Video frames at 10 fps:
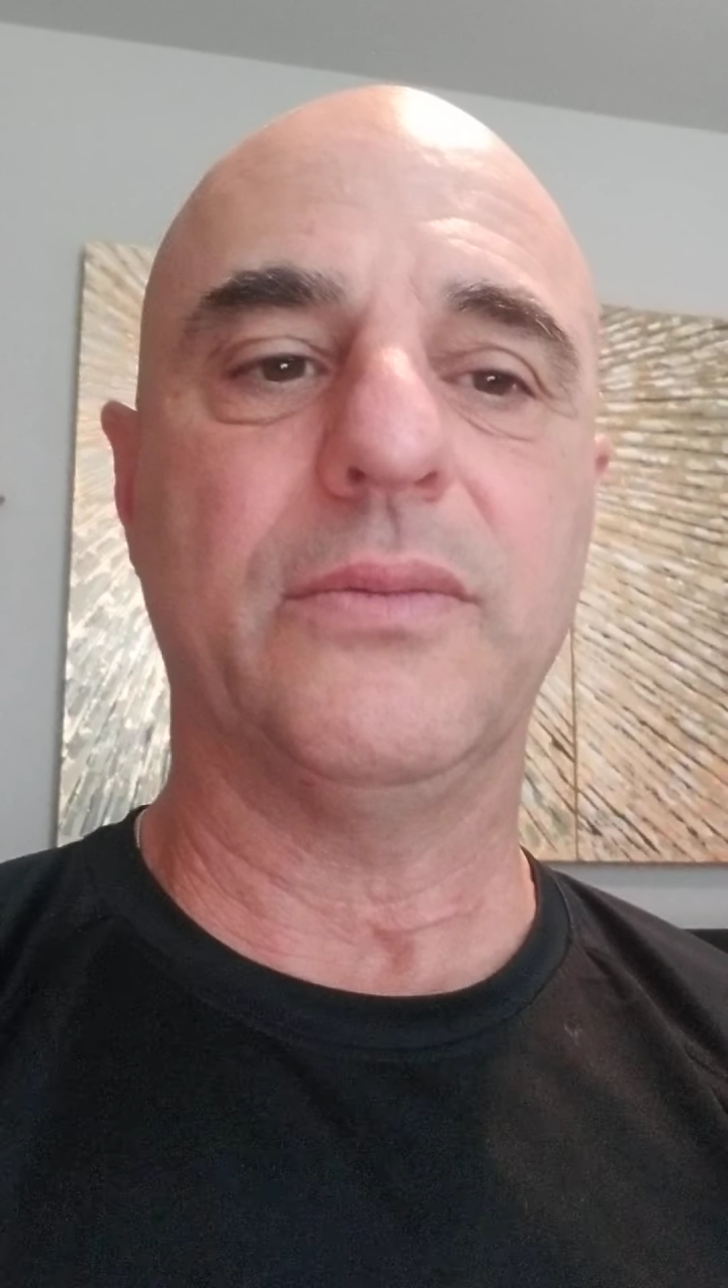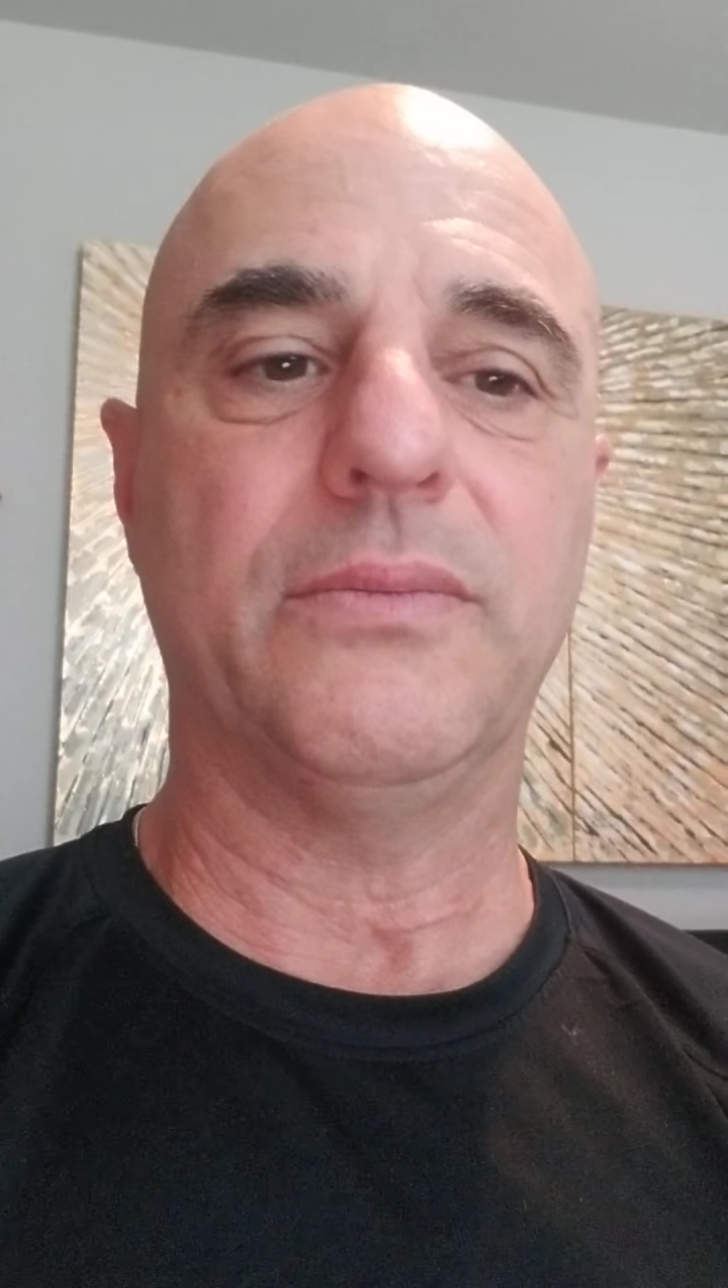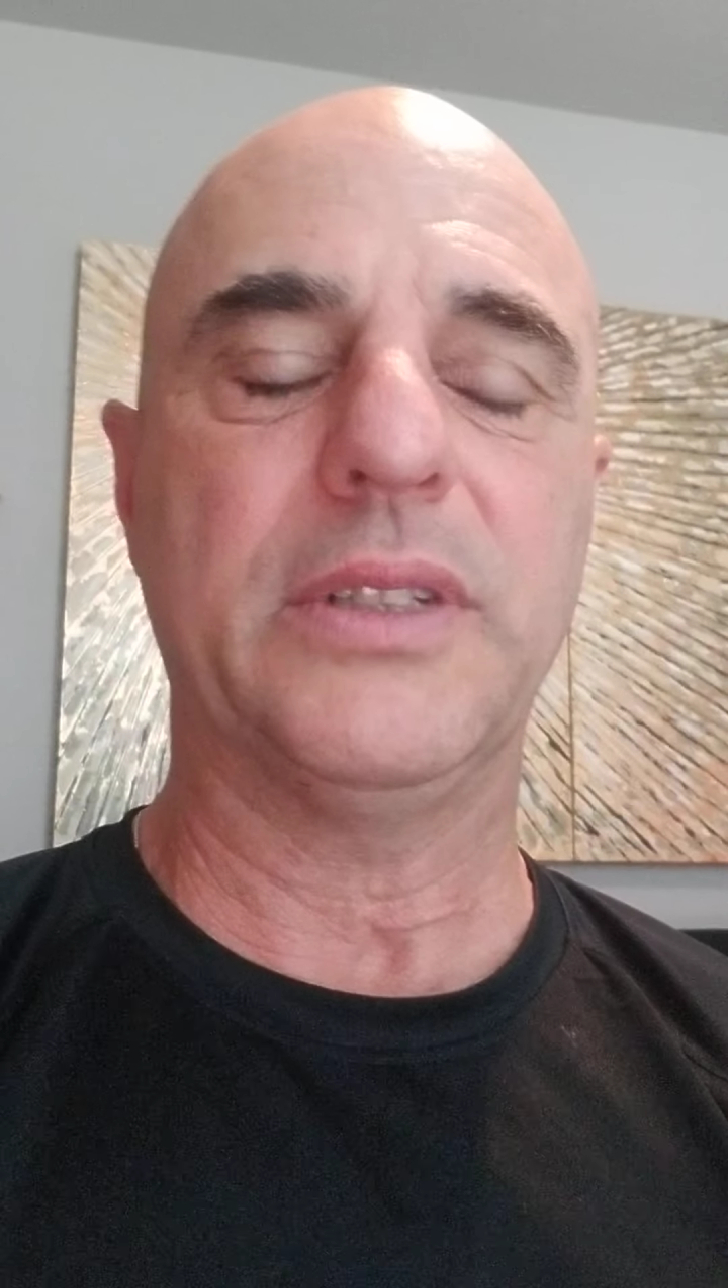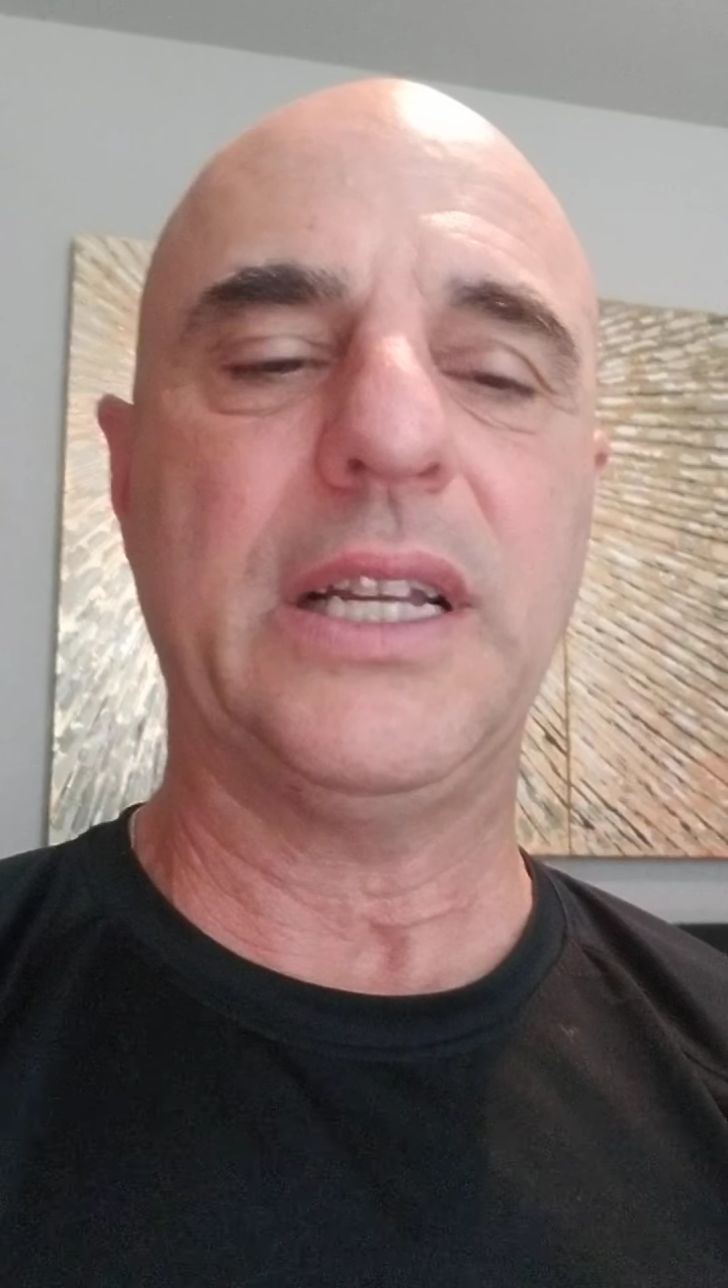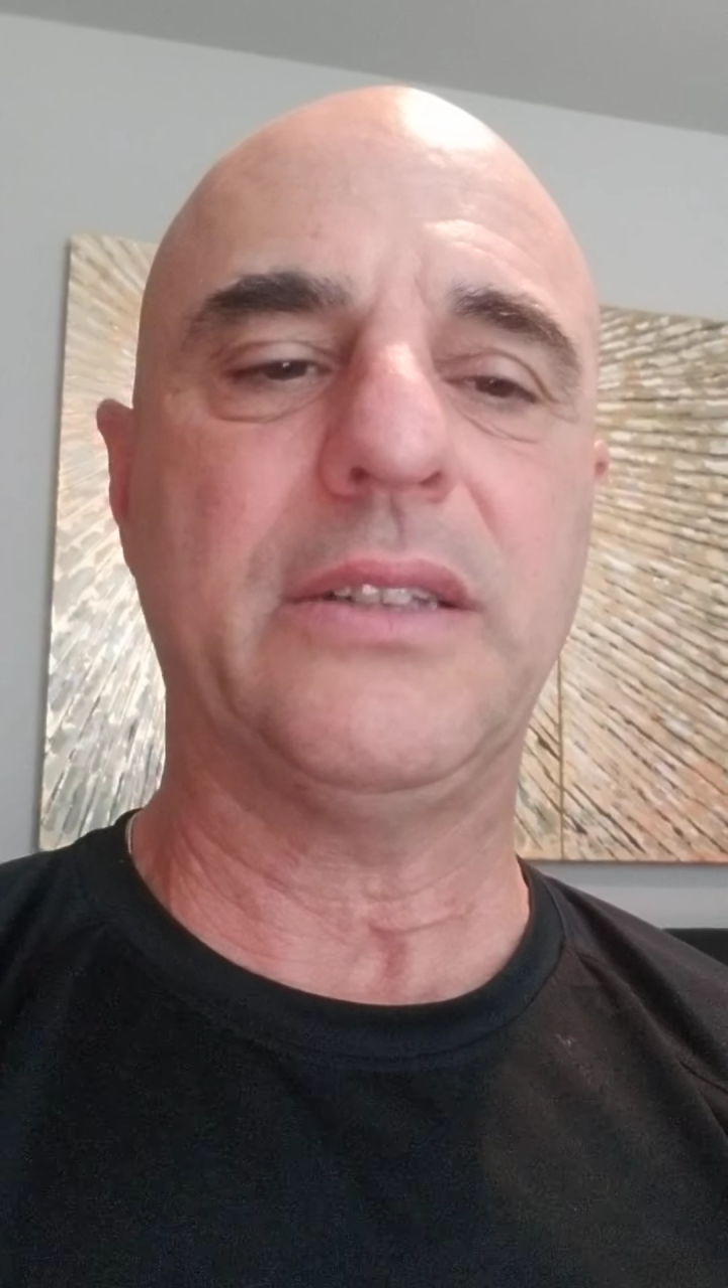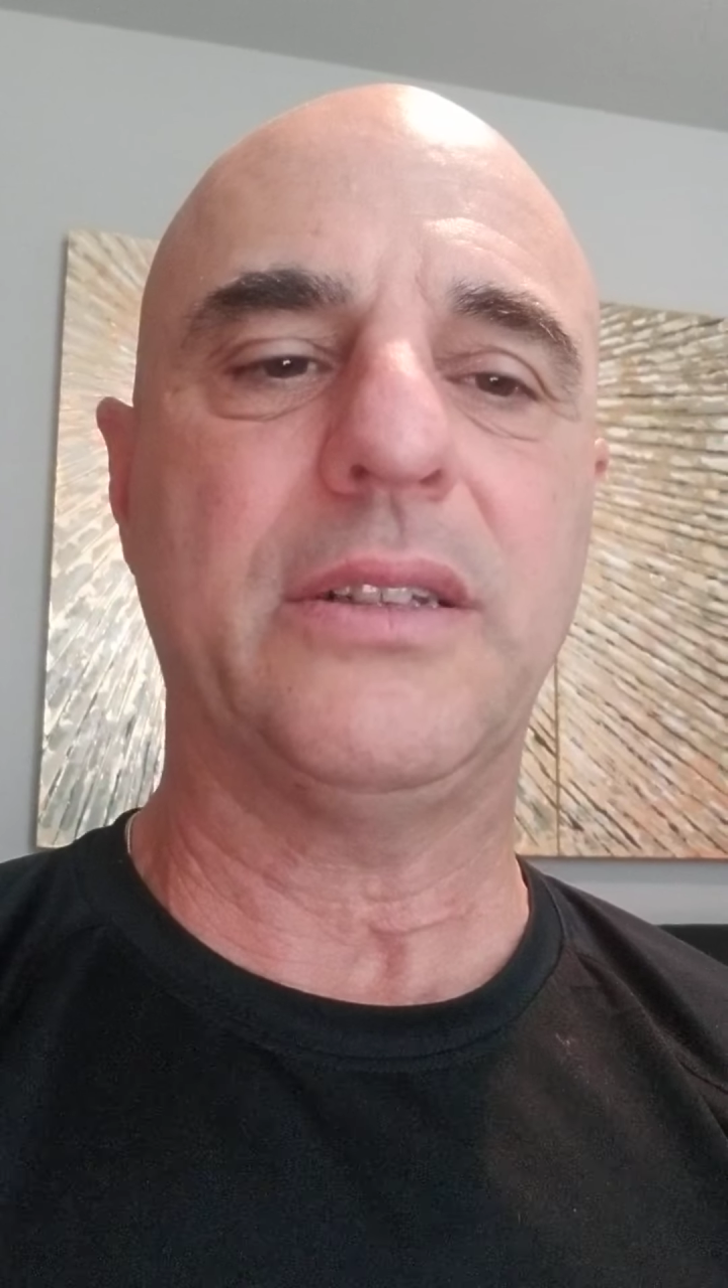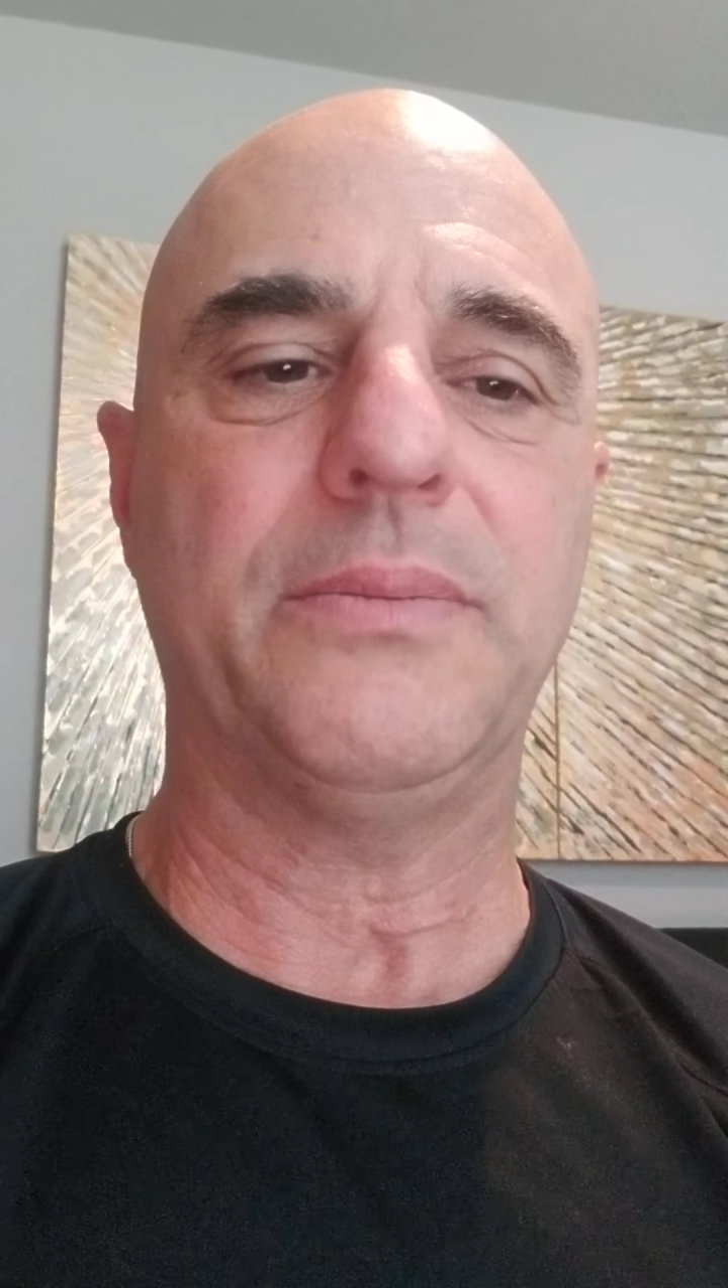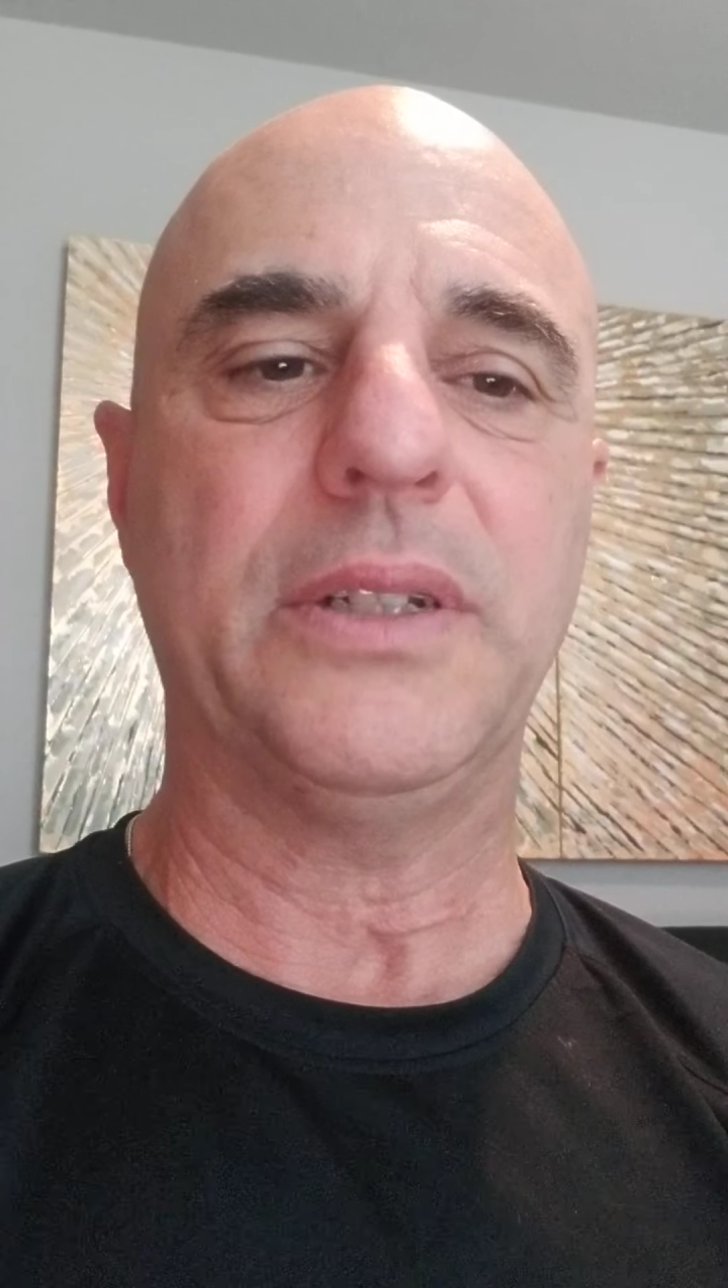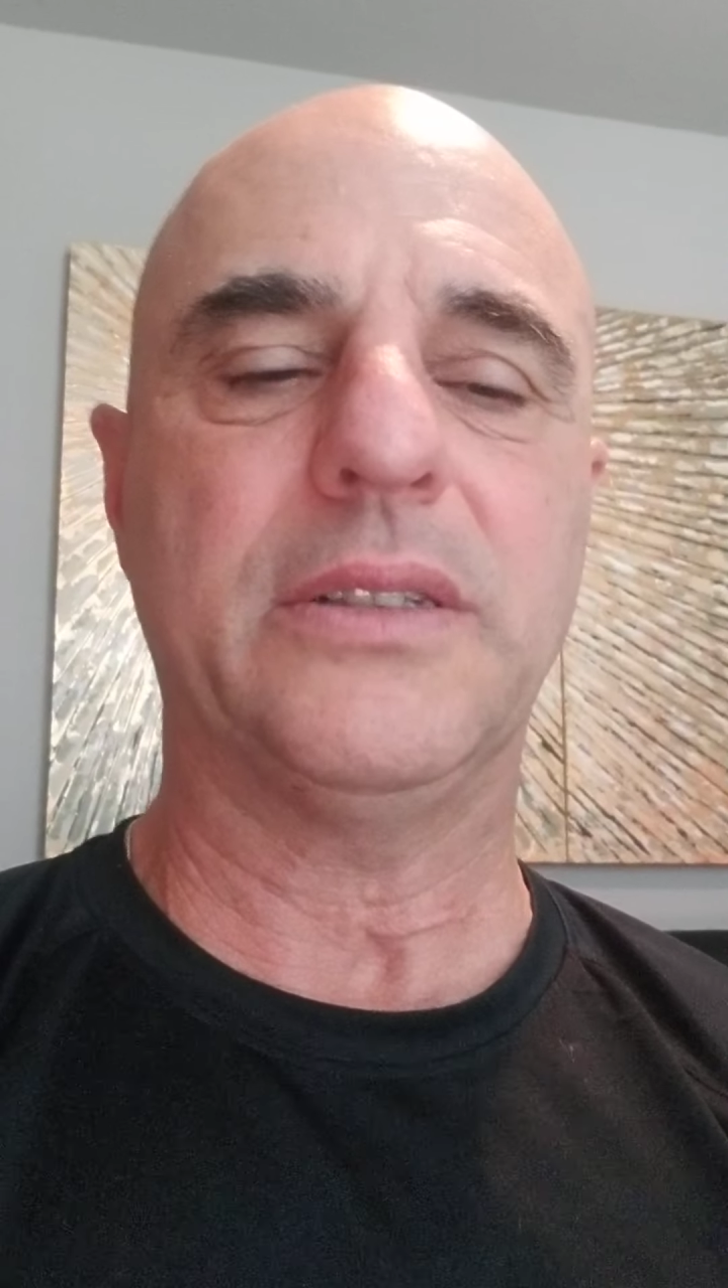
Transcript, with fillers: but that's simply